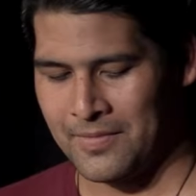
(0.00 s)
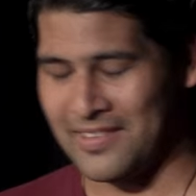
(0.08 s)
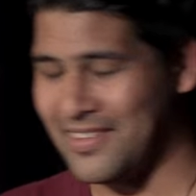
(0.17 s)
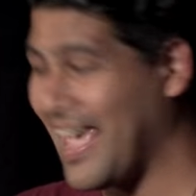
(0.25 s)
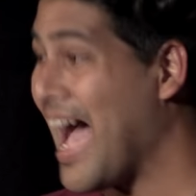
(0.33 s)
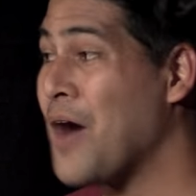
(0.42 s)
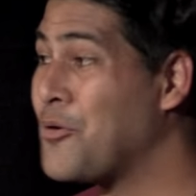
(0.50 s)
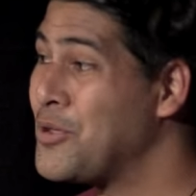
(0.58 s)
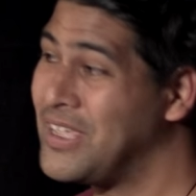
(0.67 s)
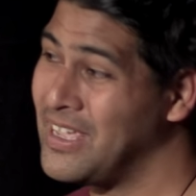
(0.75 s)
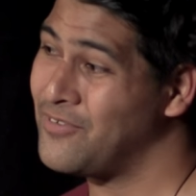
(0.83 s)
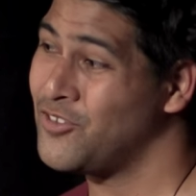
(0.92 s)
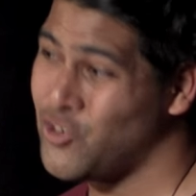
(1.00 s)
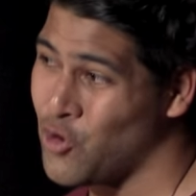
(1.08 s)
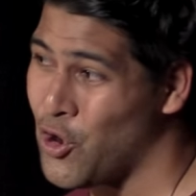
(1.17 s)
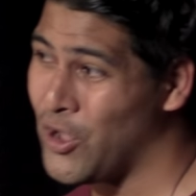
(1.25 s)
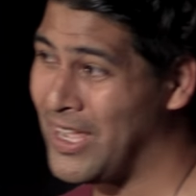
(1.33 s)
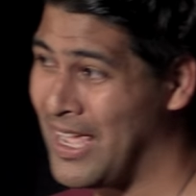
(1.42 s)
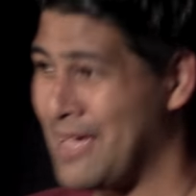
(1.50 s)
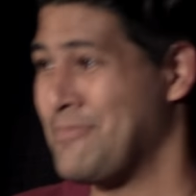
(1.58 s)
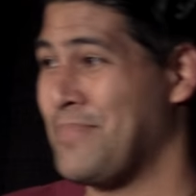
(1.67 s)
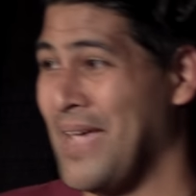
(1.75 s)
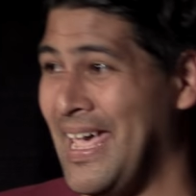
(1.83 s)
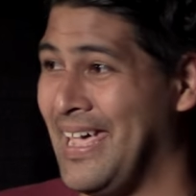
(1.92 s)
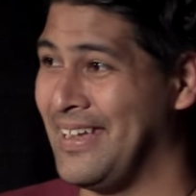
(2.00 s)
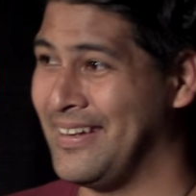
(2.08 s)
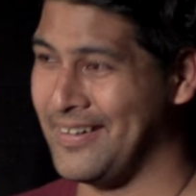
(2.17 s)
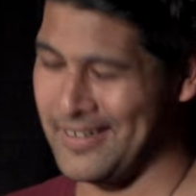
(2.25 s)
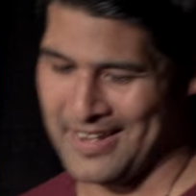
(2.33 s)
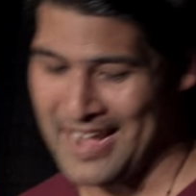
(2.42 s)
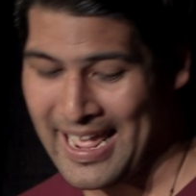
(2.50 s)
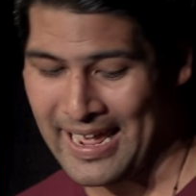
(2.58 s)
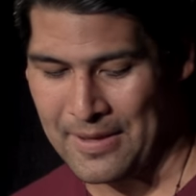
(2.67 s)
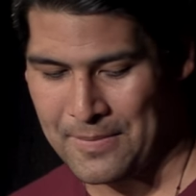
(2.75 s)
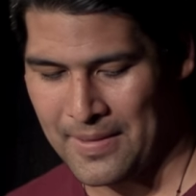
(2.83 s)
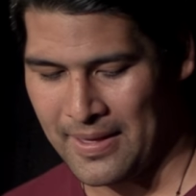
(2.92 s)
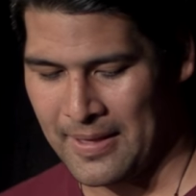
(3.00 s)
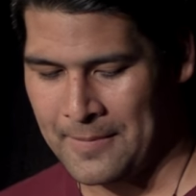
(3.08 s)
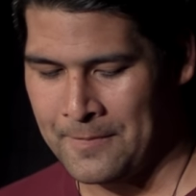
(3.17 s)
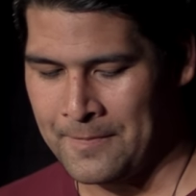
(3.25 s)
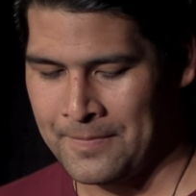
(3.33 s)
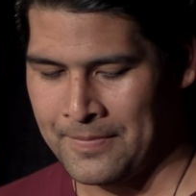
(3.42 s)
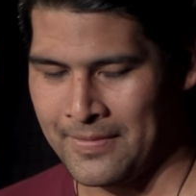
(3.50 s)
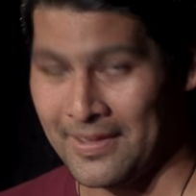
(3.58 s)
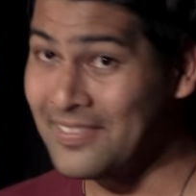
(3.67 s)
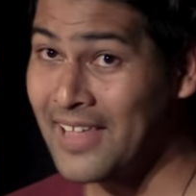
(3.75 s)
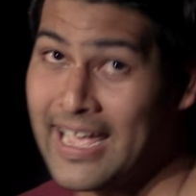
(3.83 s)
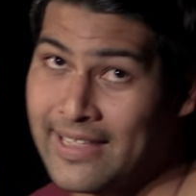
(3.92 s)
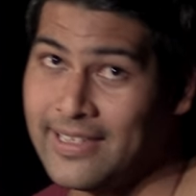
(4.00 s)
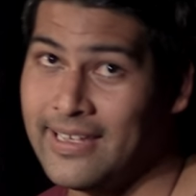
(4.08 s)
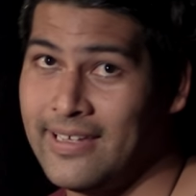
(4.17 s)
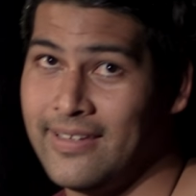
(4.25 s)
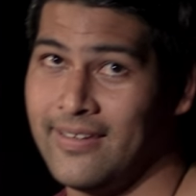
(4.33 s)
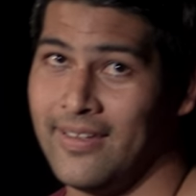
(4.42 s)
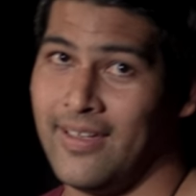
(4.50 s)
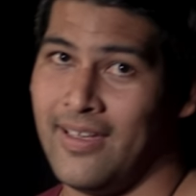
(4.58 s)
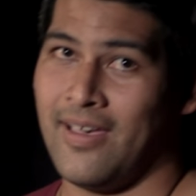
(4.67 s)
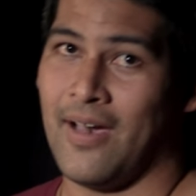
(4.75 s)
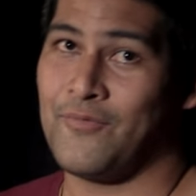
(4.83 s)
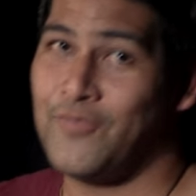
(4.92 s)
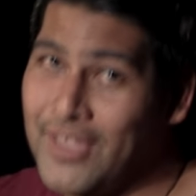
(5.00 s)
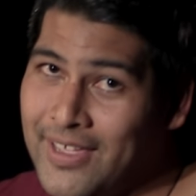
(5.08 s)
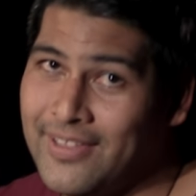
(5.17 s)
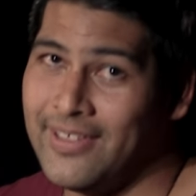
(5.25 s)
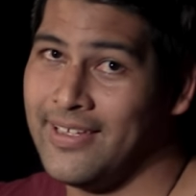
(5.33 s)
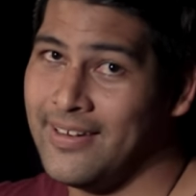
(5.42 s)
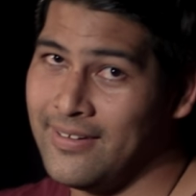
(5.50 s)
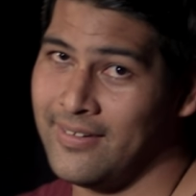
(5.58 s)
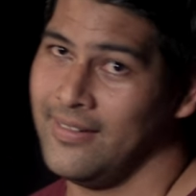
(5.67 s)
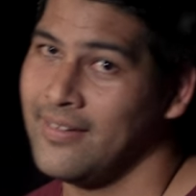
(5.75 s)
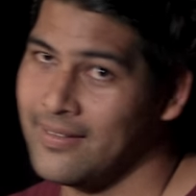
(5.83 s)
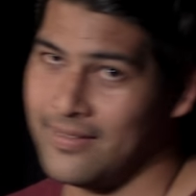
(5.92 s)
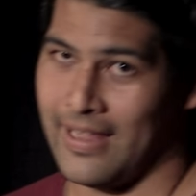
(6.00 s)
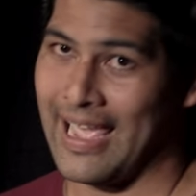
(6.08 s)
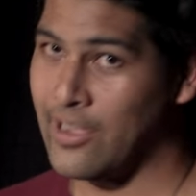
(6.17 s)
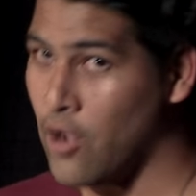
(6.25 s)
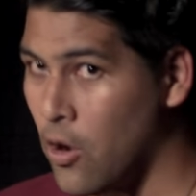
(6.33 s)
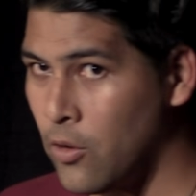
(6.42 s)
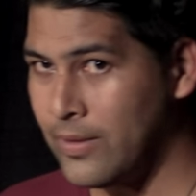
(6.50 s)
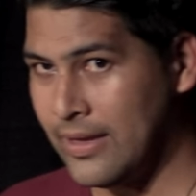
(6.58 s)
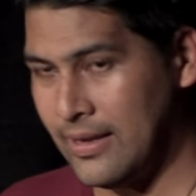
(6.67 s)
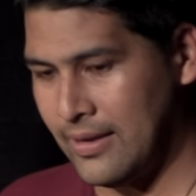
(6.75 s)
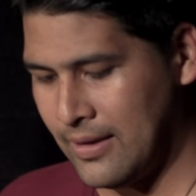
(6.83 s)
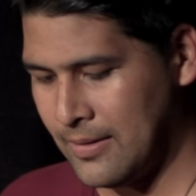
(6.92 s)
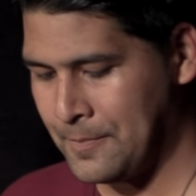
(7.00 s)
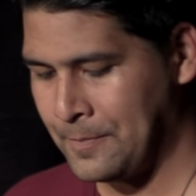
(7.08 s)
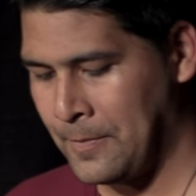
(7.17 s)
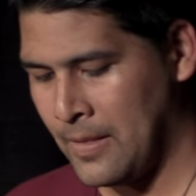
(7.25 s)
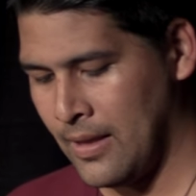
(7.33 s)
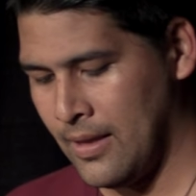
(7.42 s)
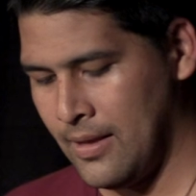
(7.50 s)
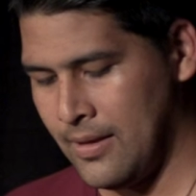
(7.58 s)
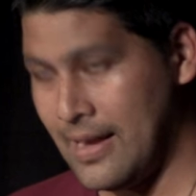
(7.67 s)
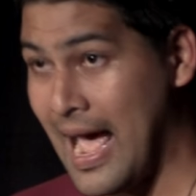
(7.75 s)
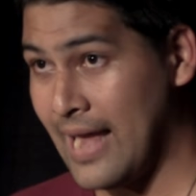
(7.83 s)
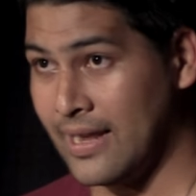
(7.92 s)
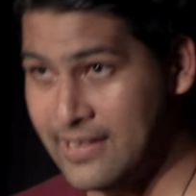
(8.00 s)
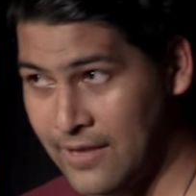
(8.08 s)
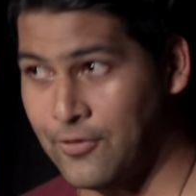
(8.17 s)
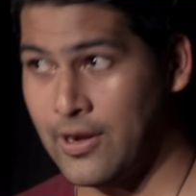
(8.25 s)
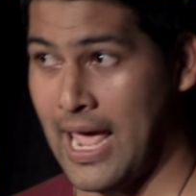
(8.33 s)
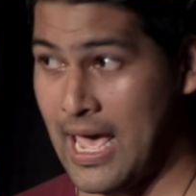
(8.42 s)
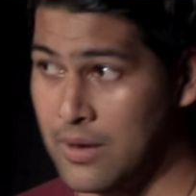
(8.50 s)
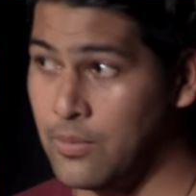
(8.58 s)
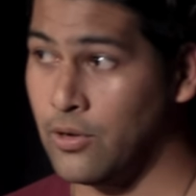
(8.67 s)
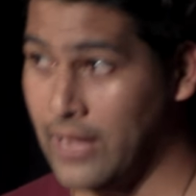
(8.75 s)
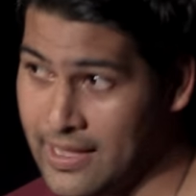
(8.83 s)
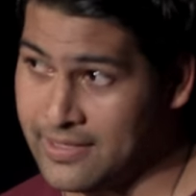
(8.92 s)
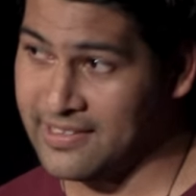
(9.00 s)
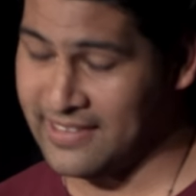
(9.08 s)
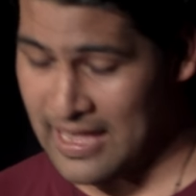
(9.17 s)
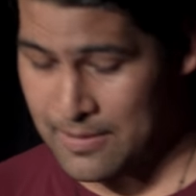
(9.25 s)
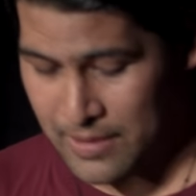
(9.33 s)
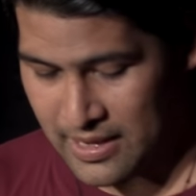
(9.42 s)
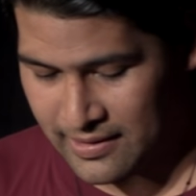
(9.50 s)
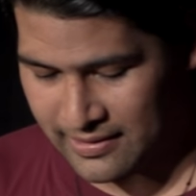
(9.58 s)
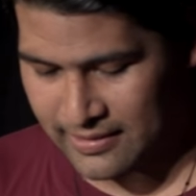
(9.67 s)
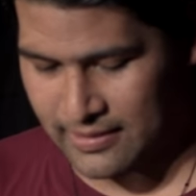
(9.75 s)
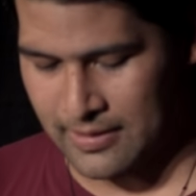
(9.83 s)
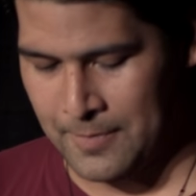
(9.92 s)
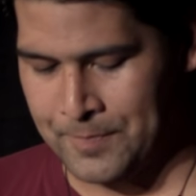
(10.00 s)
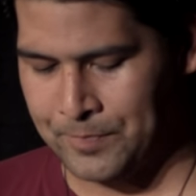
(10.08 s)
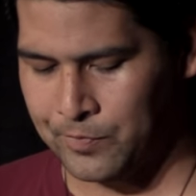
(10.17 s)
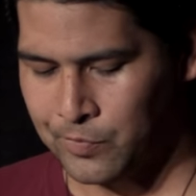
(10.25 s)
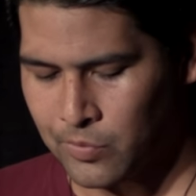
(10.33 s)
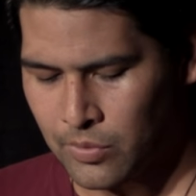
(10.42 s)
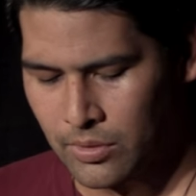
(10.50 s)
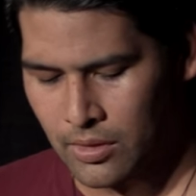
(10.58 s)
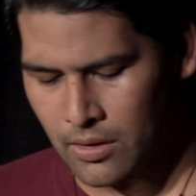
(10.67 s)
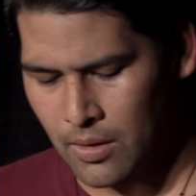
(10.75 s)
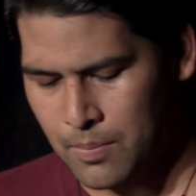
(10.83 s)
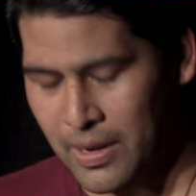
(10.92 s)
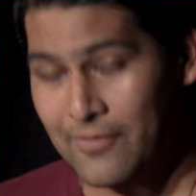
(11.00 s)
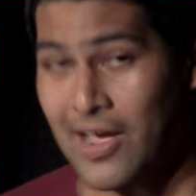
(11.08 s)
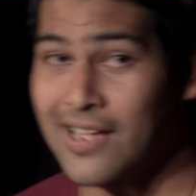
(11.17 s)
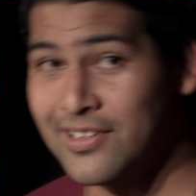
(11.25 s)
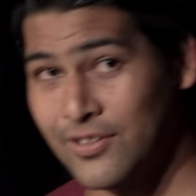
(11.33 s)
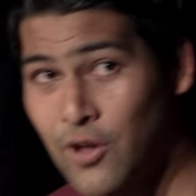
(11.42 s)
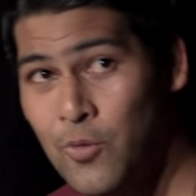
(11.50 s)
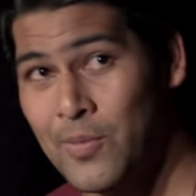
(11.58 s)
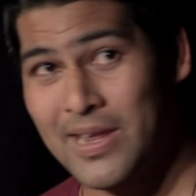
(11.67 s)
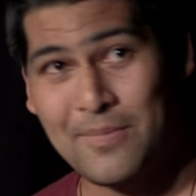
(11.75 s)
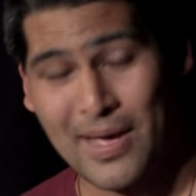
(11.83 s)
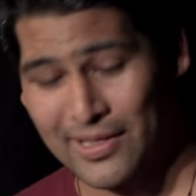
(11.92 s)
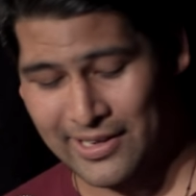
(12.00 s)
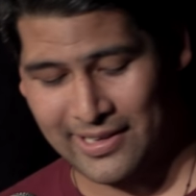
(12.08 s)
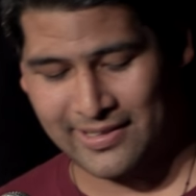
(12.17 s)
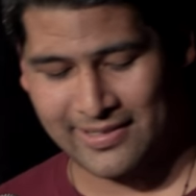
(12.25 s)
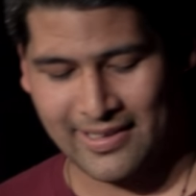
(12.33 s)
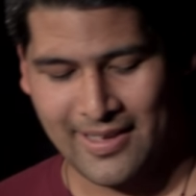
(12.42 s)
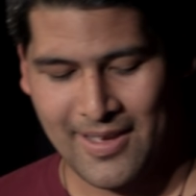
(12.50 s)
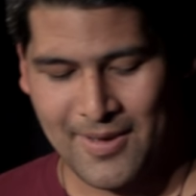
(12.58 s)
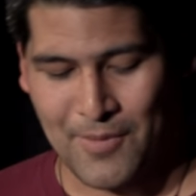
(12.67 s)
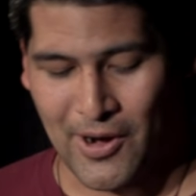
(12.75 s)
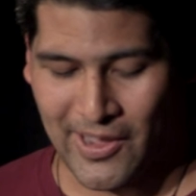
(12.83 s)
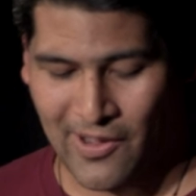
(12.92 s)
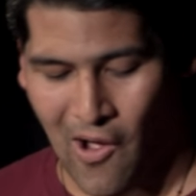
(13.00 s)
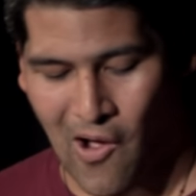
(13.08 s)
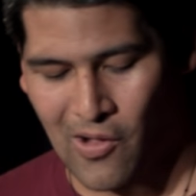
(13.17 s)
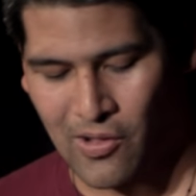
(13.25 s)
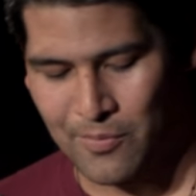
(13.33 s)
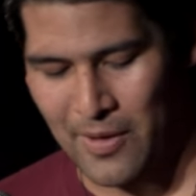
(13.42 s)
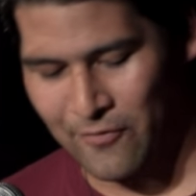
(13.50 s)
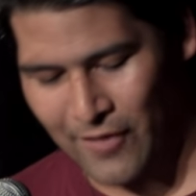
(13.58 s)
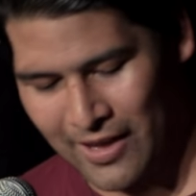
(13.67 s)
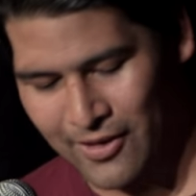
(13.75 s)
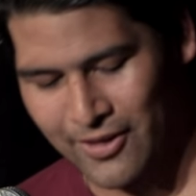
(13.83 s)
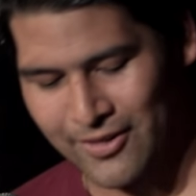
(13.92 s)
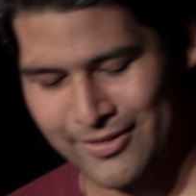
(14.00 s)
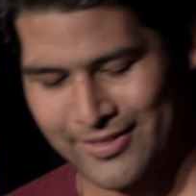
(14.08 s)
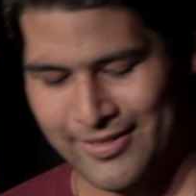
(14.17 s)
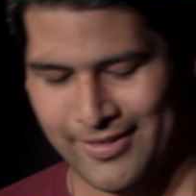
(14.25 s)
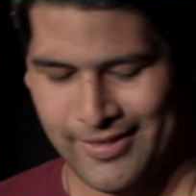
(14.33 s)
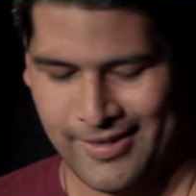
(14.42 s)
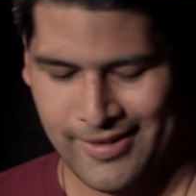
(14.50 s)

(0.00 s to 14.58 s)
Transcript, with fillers: This is how we give joy and pain a name. And lately, I'm feeling like Kobe, not a different animal and the same beast, but I've got so many melodies marking all of my failures,